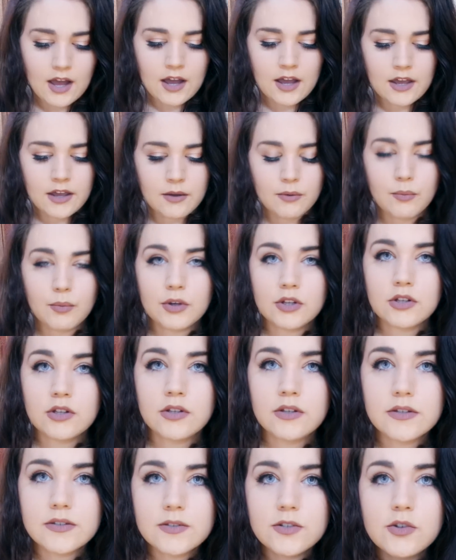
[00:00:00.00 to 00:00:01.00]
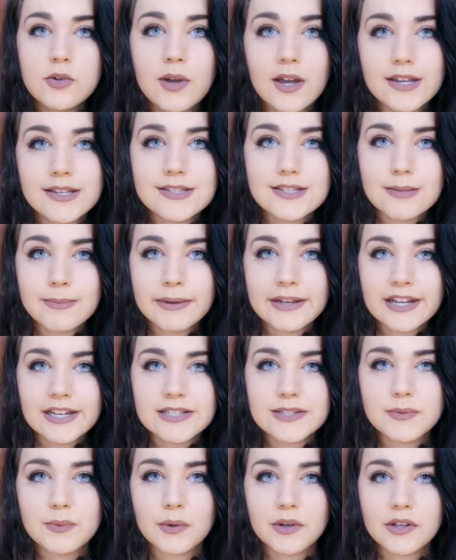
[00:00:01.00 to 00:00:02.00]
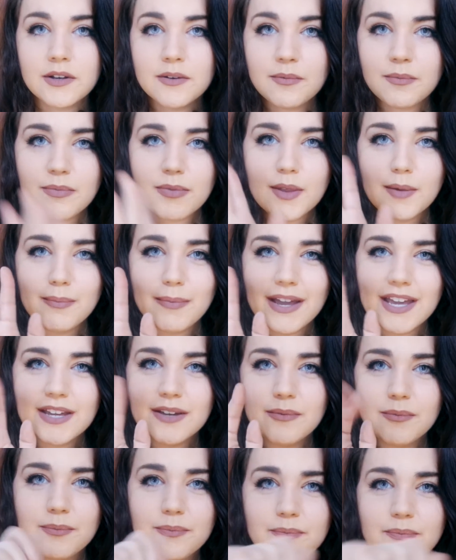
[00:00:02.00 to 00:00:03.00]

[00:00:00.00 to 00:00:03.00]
I will see you guys in my next one. Bye.